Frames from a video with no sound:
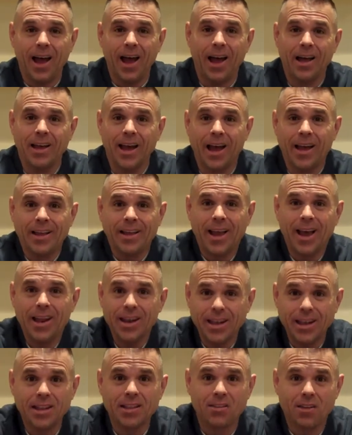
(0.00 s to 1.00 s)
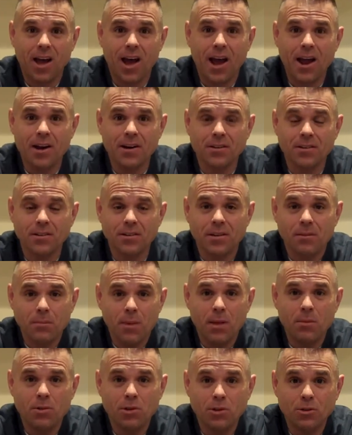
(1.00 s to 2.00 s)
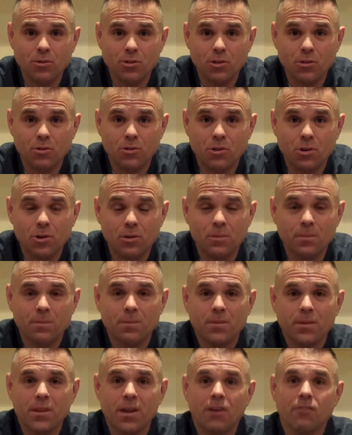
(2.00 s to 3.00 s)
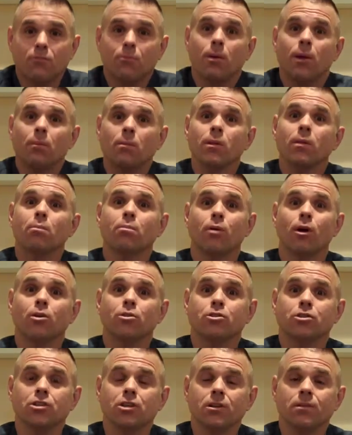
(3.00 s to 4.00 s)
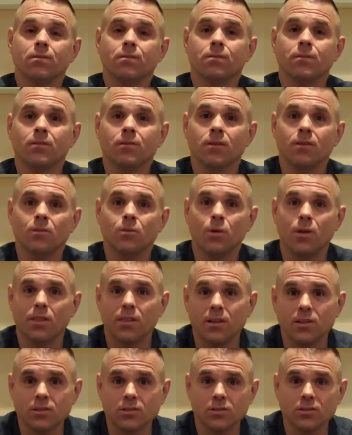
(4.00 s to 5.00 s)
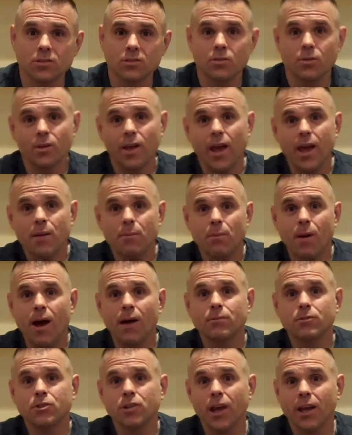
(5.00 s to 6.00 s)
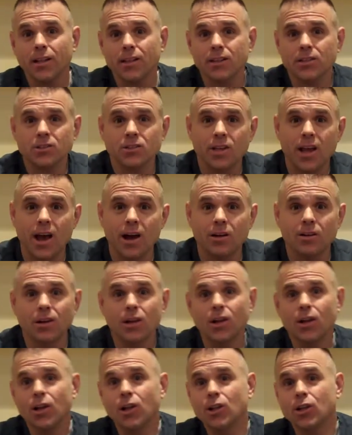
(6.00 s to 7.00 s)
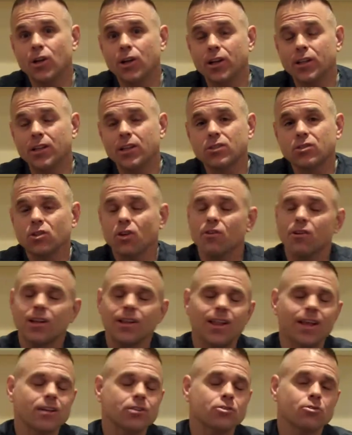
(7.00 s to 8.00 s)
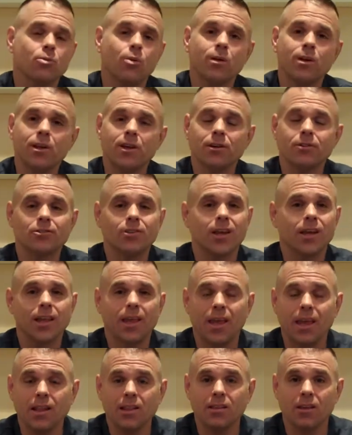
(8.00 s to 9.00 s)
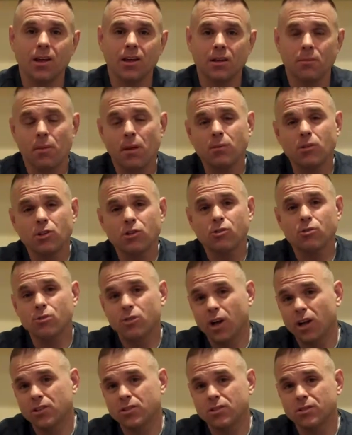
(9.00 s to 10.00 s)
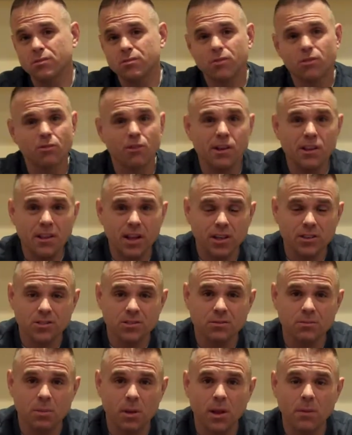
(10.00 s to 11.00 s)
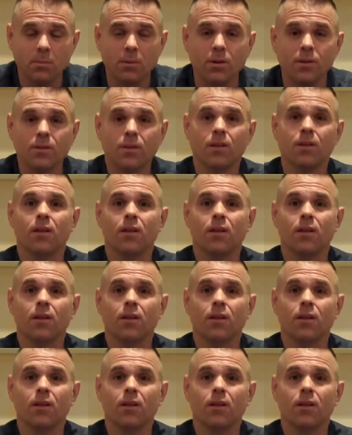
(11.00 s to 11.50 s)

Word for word: I, I, I kind of get tired, and maybe you do too, of people approaching you with this, hey Bob, check this out. Look at this. Over the last twenty years, I can't tell you, maybe two dozen, three dozen people